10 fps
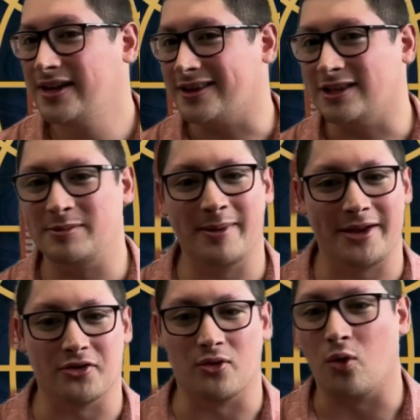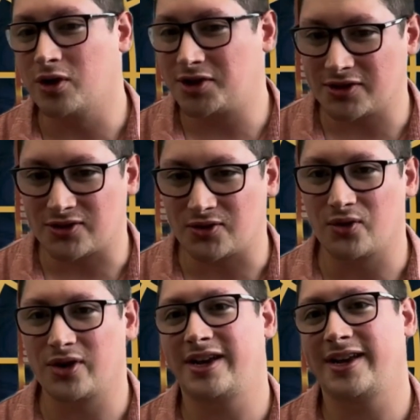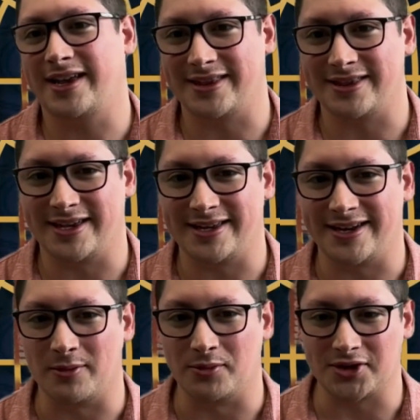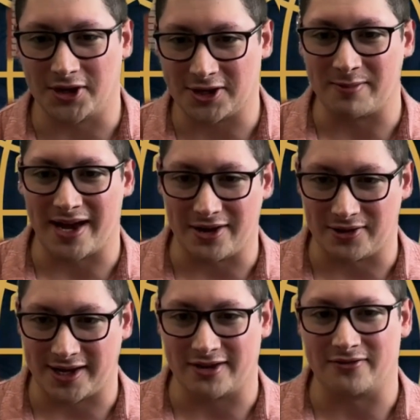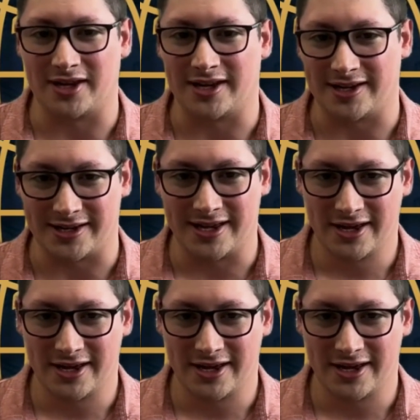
a little bit about your origin story, and then we'll talk about kind of